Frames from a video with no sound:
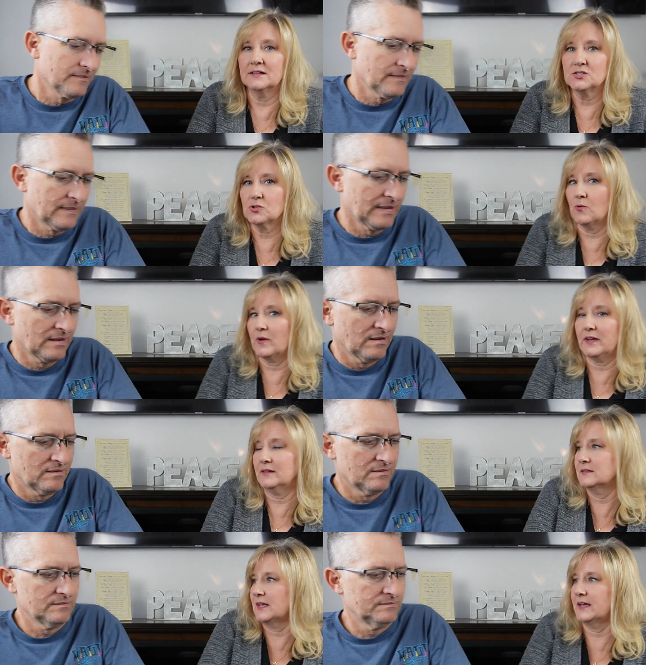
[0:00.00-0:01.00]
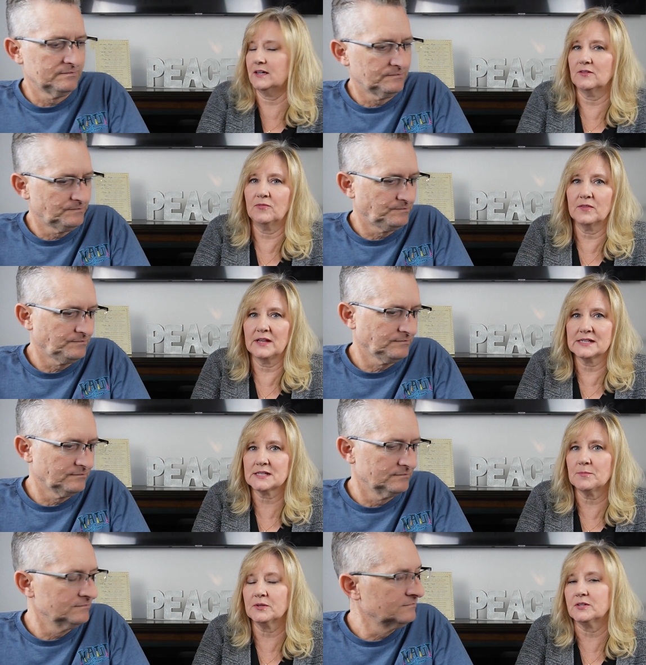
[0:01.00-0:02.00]
Speaker 1: a joy. Like for the last
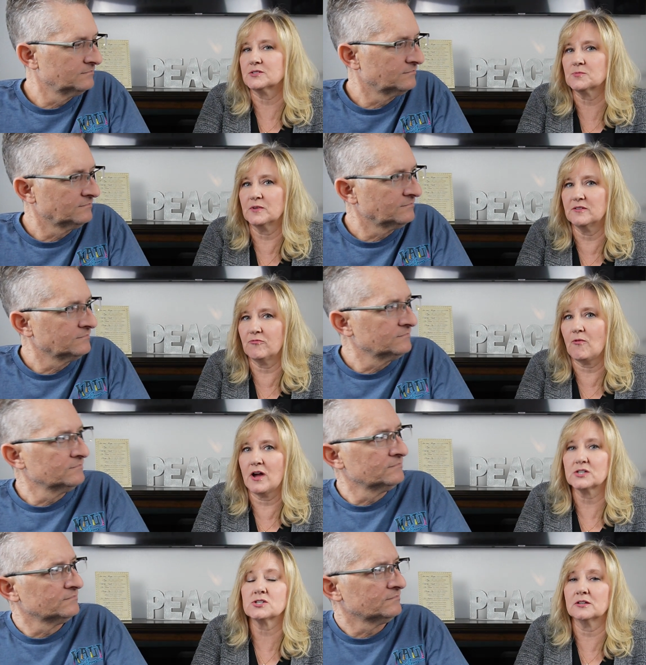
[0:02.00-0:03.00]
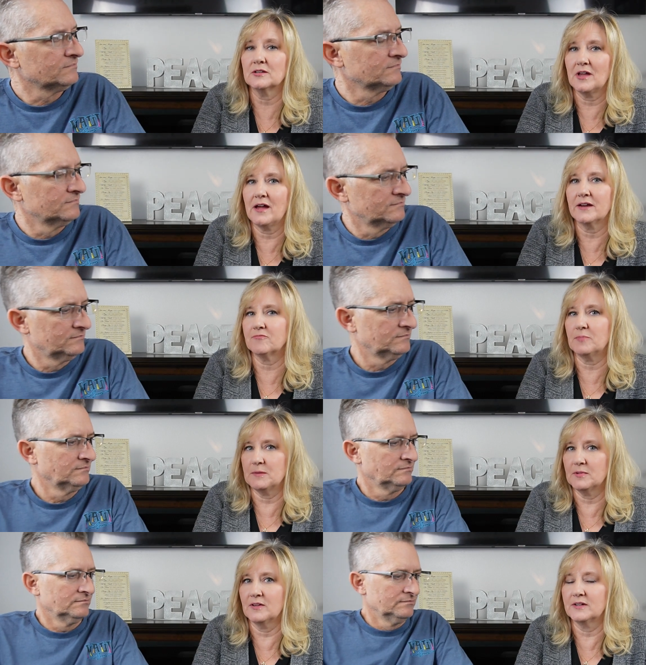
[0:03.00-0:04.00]
couple years, we've watched a lot of
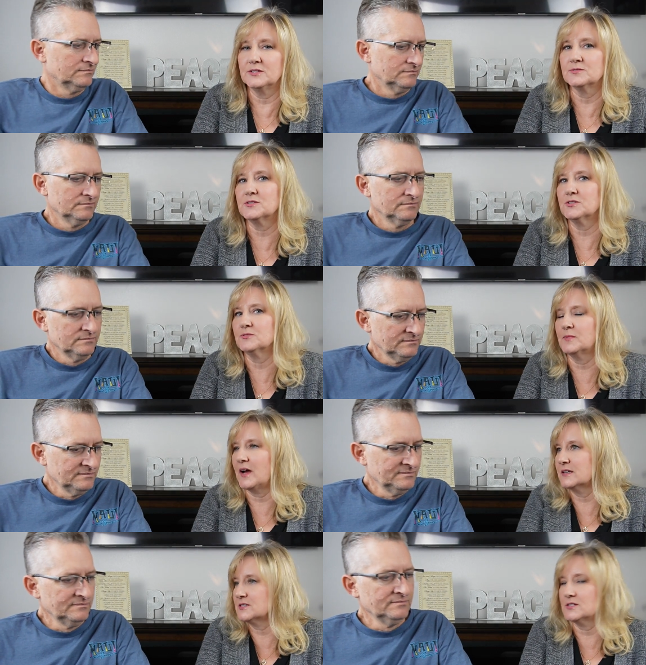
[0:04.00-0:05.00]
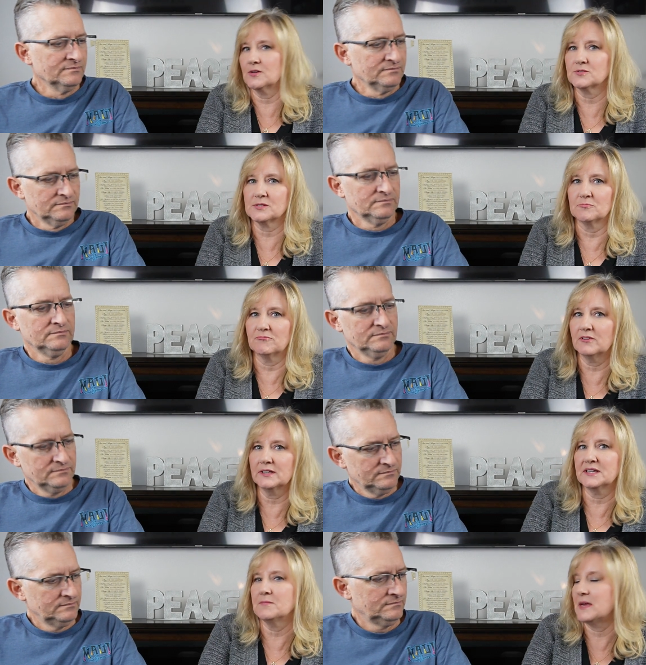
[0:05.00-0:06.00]
people on YouTube, gotten to know some
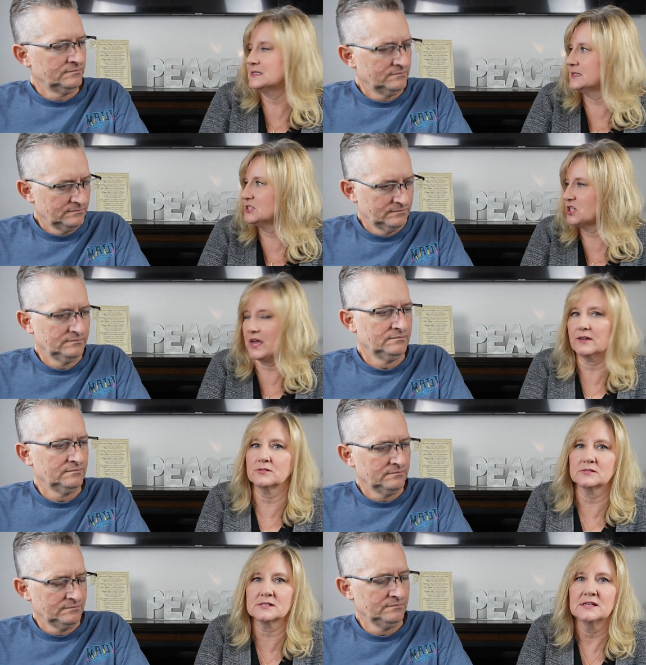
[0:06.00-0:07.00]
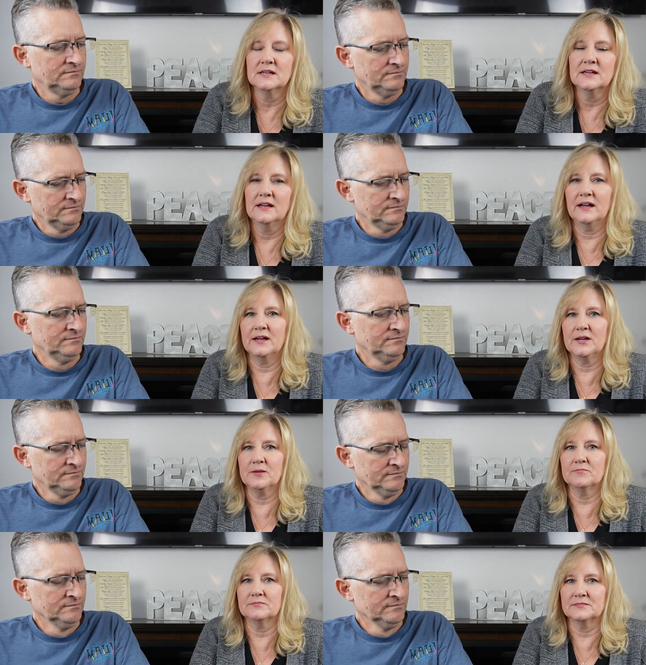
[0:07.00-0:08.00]
really amazing channels.
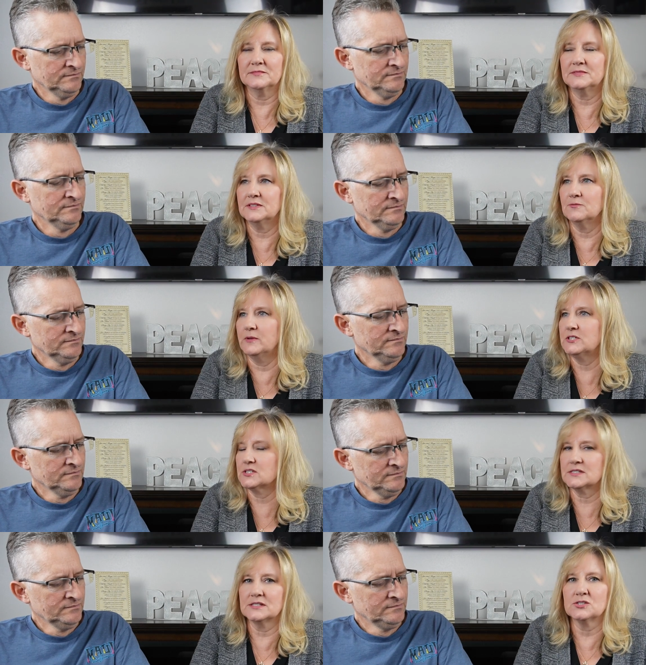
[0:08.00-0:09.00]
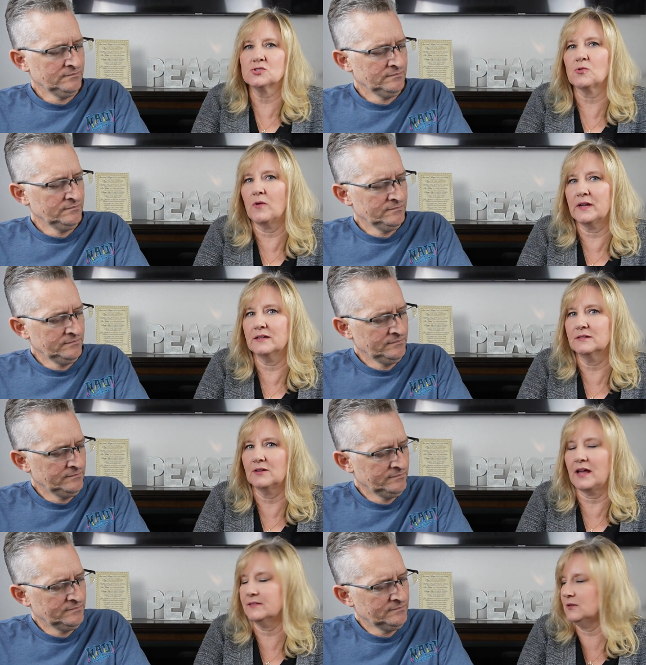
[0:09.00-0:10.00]
Um, we just enjoy.
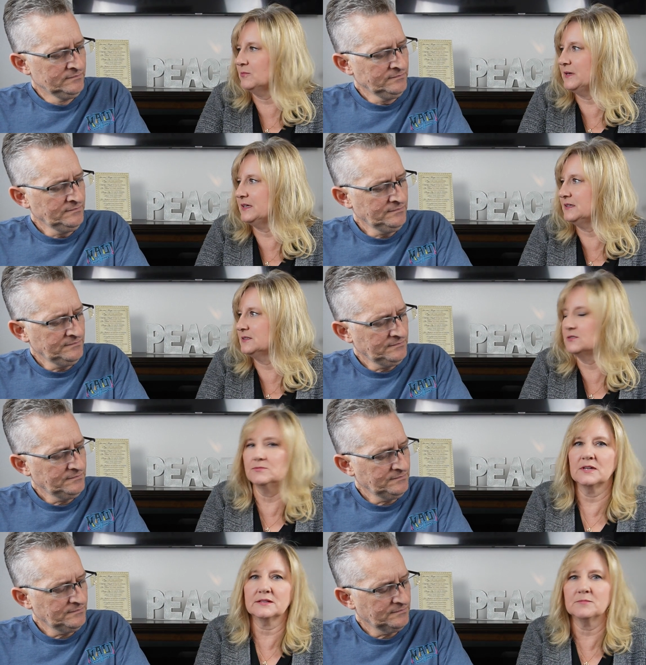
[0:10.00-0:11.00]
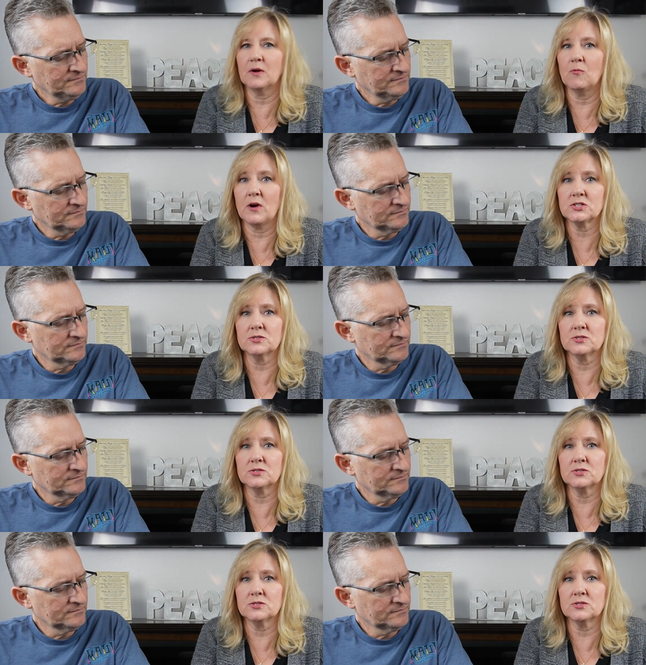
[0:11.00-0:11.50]
I think we do nothing but watch